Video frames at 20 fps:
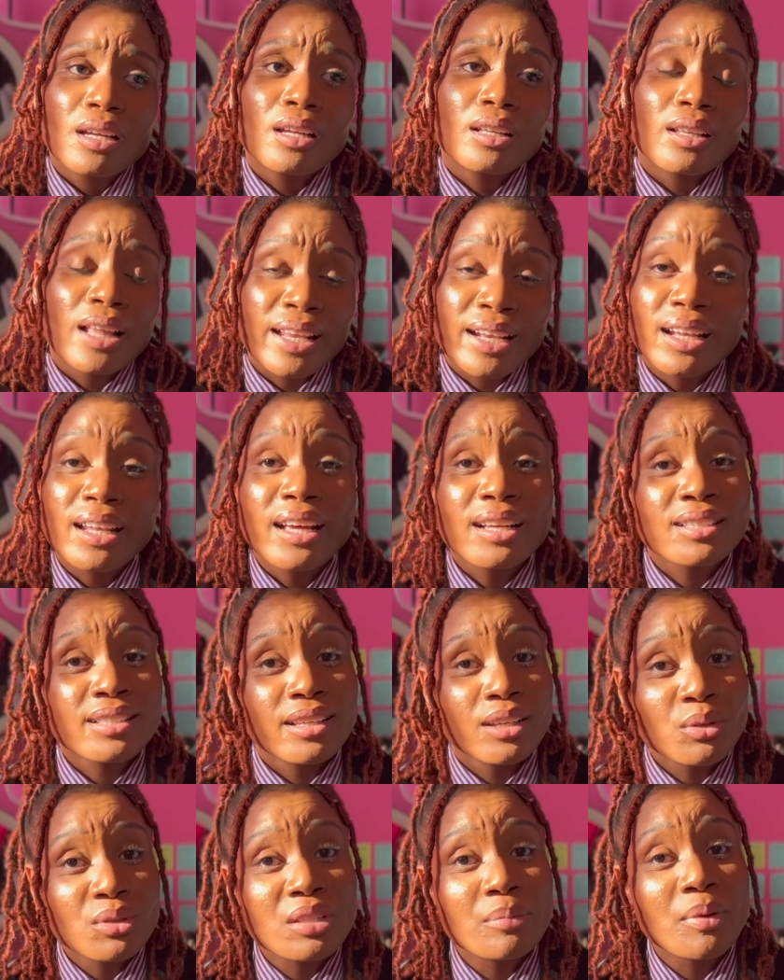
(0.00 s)
And Alexia
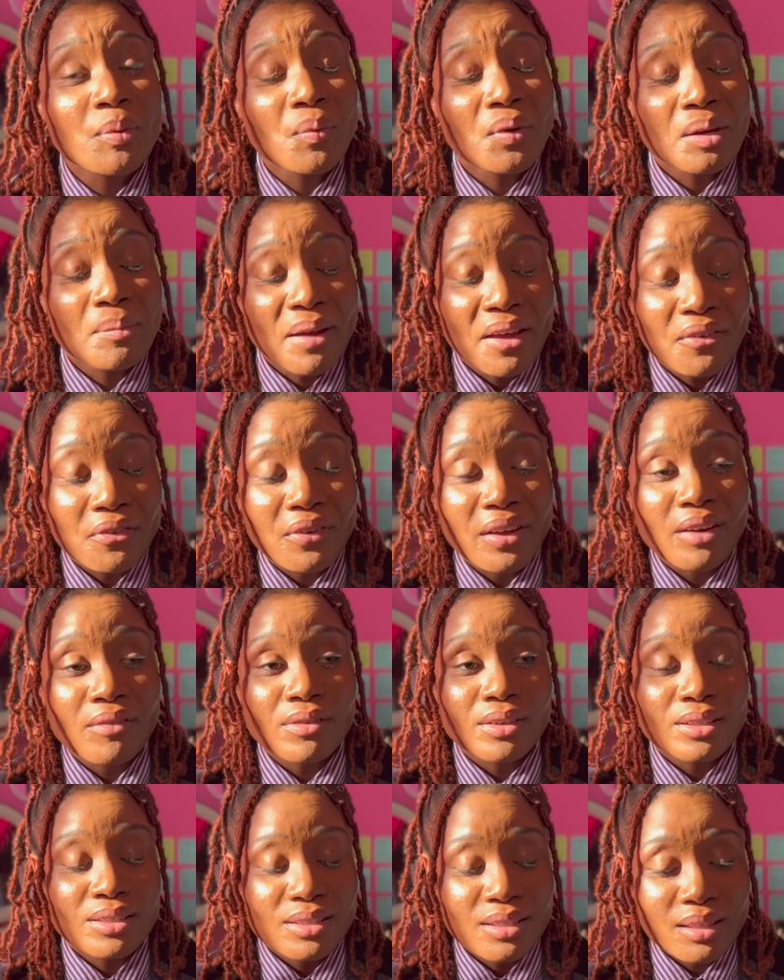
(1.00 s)
used to be one of my
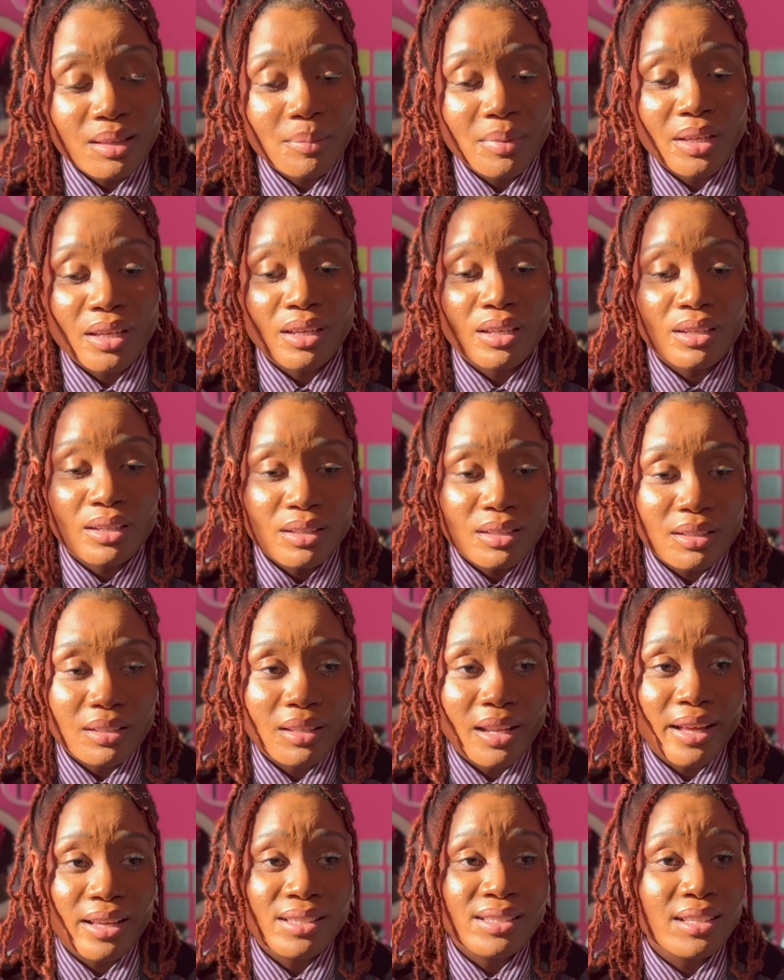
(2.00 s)
favorites in the beginning.
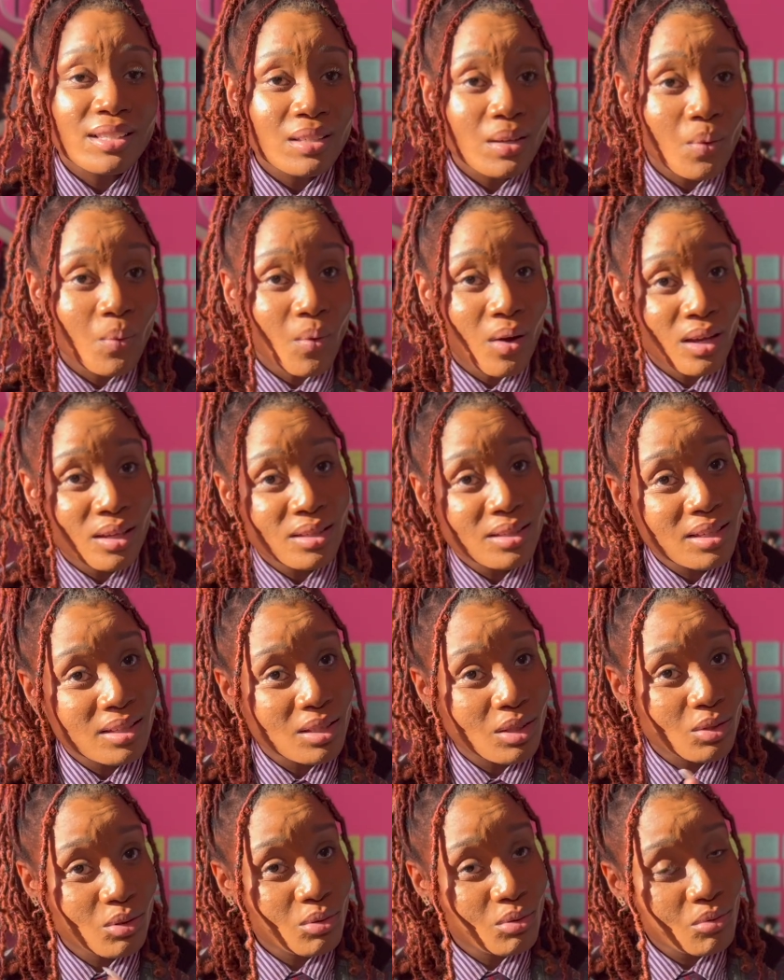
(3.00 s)
Like, season 1,
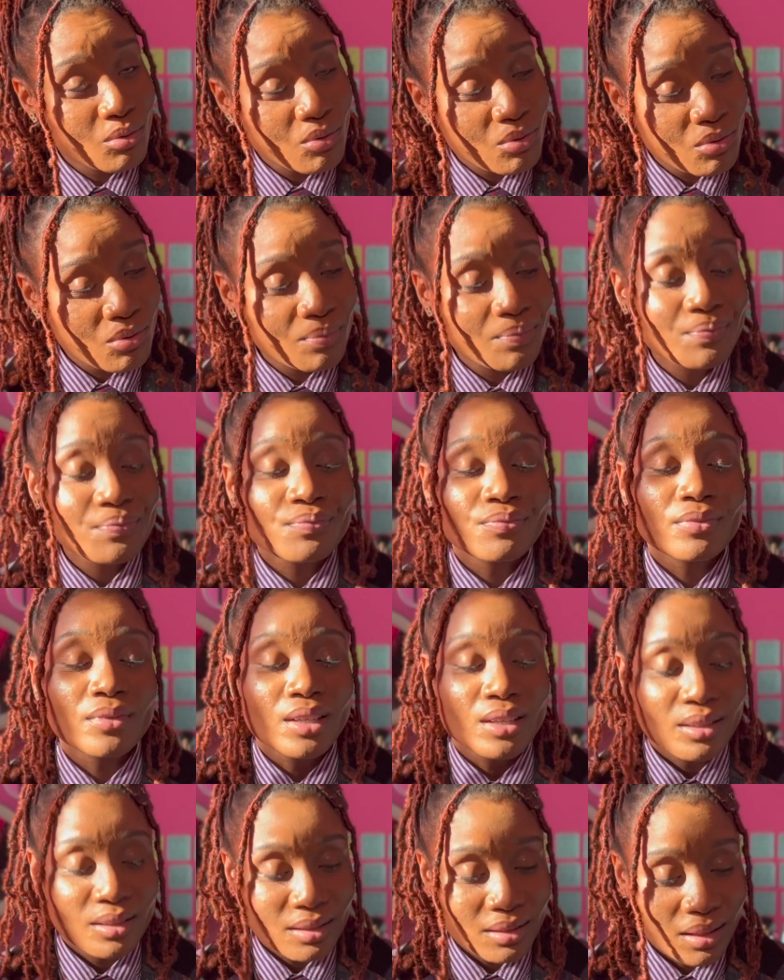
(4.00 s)
season 2.
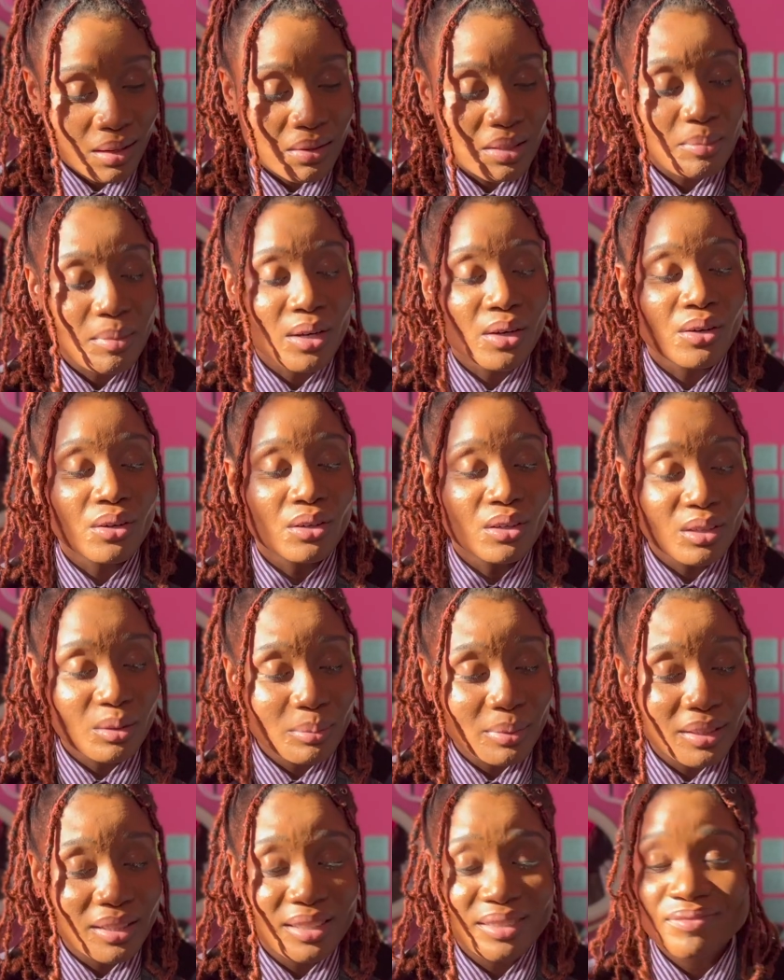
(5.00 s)
That was my girl,
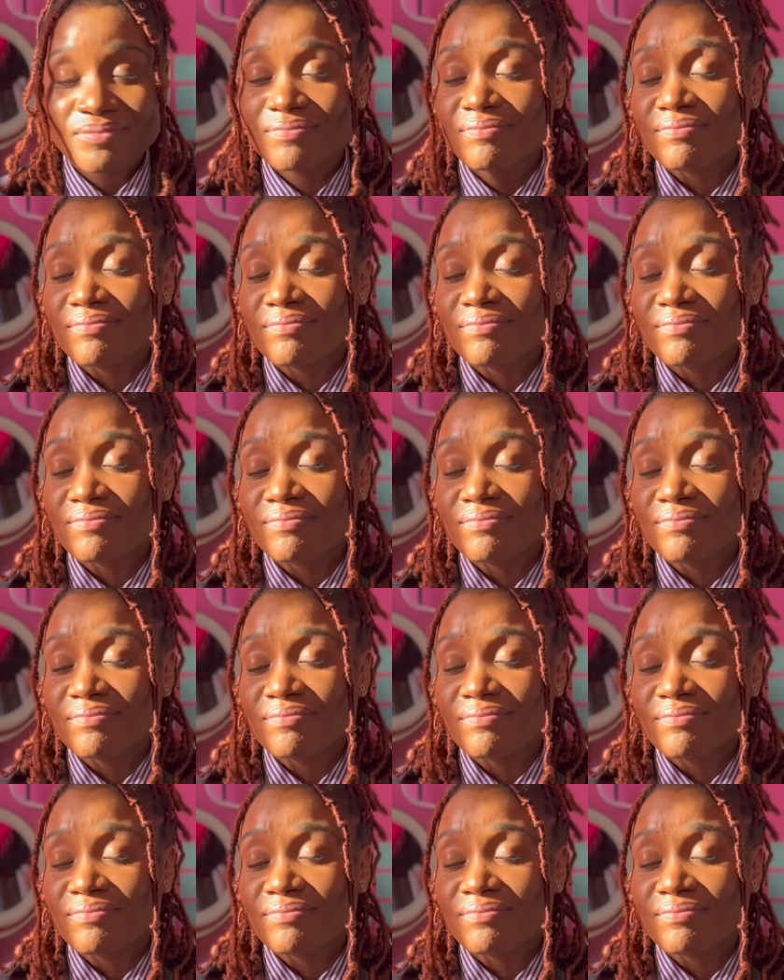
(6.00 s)
but